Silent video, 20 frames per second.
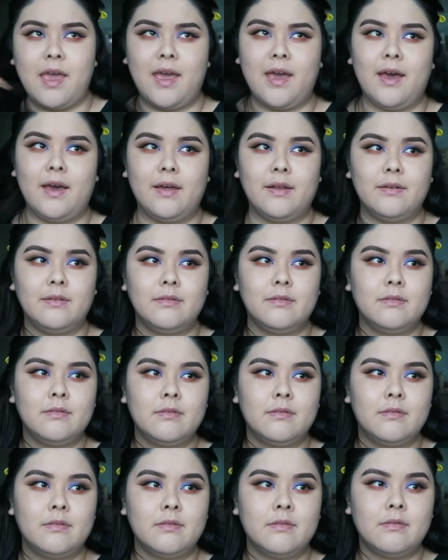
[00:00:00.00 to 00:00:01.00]
and
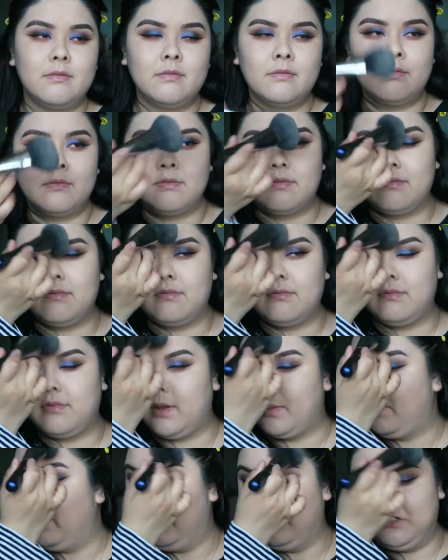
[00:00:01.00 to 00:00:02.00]

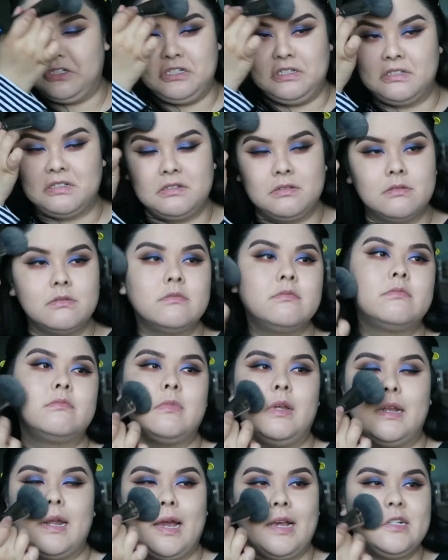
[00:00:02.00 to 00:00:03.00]
their blushes
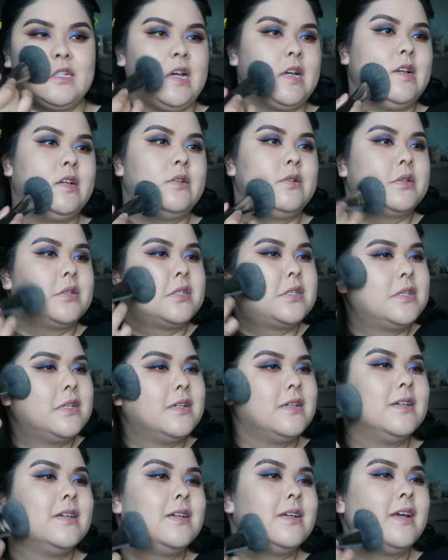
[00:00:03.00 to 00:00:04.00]
and eyeshadows
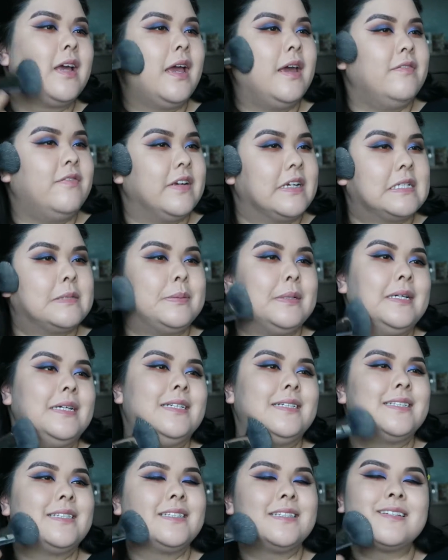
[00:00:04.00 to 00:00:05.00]
and Fix
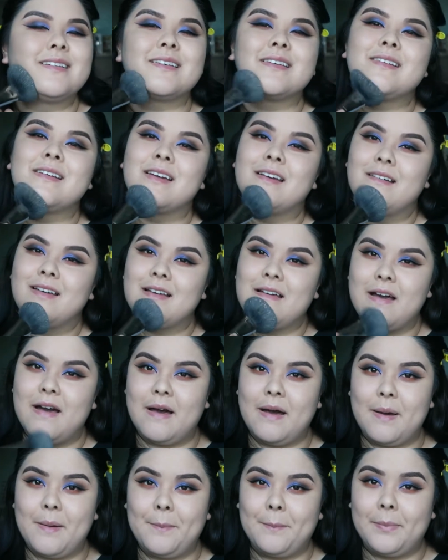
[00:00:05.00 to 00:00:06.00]
Plus.
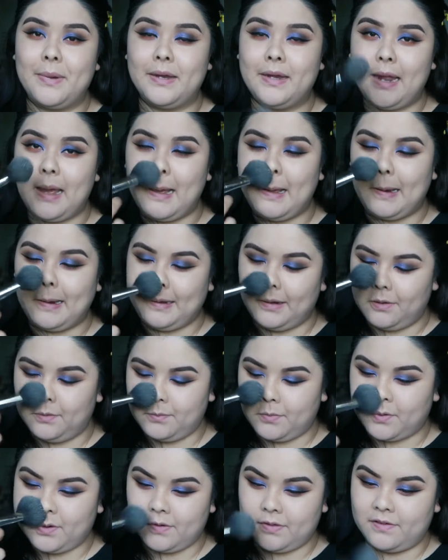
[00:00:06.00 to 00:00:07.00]
But now I know
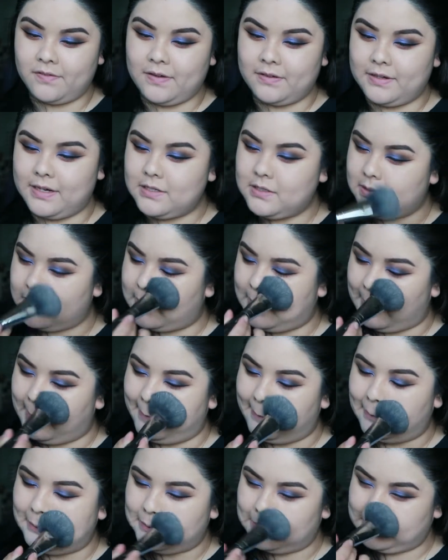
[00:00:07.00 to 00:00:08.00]
more of the foundation
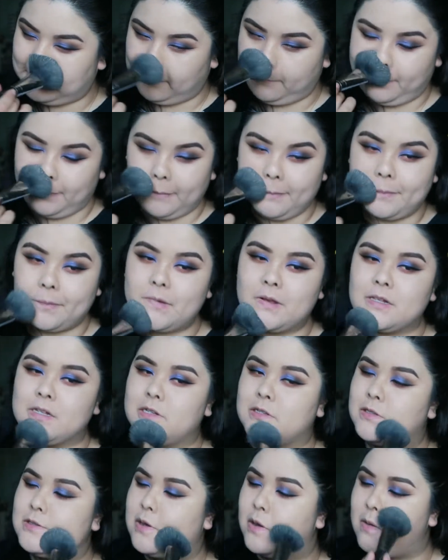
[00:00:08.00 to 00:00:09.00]
lines because
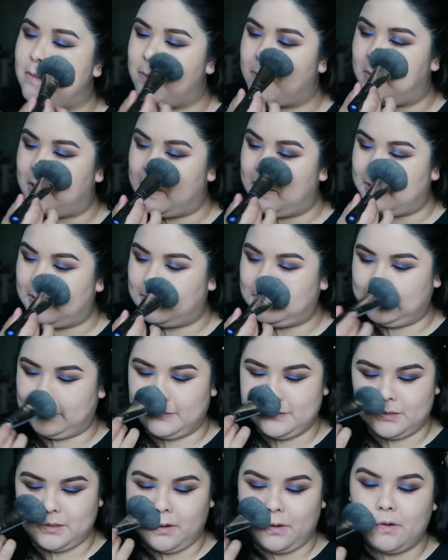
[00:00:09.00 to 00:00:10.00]
there's so much.
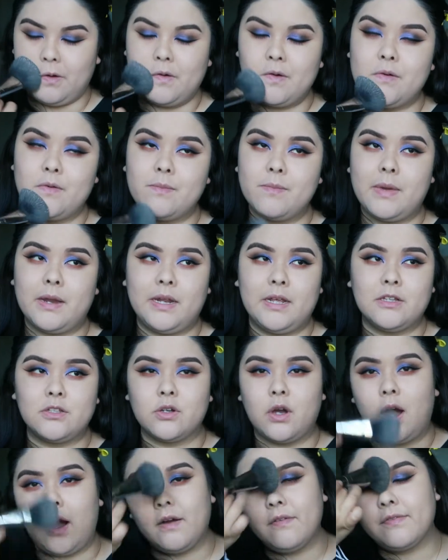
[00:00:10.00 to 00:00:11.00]
There's so many
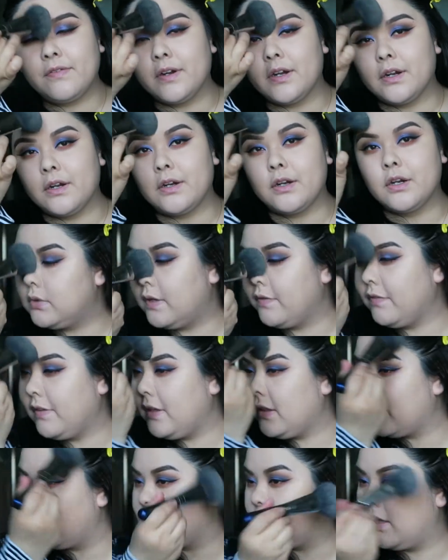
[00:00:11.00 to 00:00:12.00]
to offer.
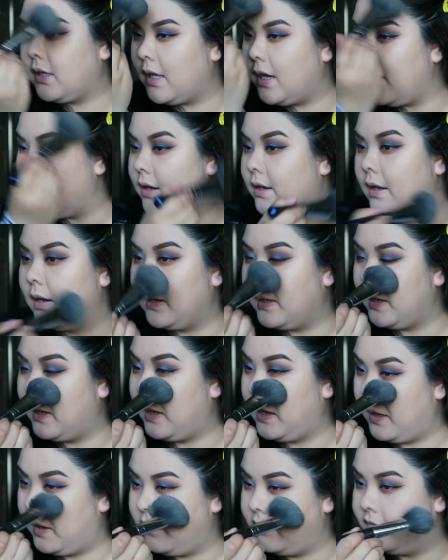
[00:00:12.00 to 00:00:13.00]
Definitely learned a lot, and I
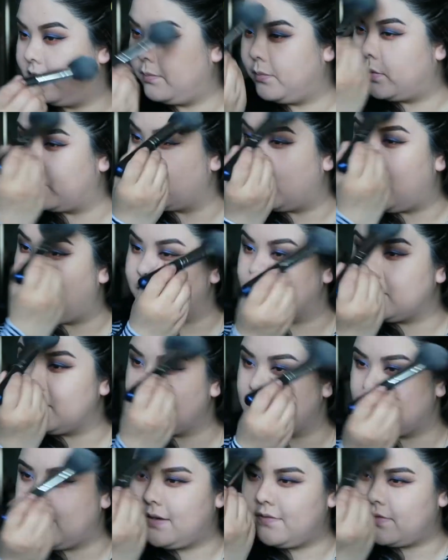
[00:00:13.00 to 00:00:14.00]
have more
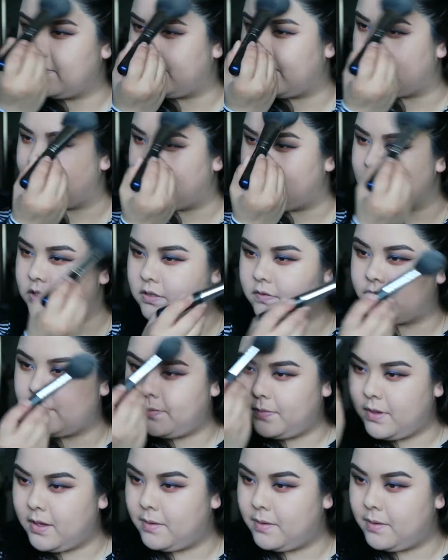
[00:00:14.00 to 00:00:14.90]
options now for foundation from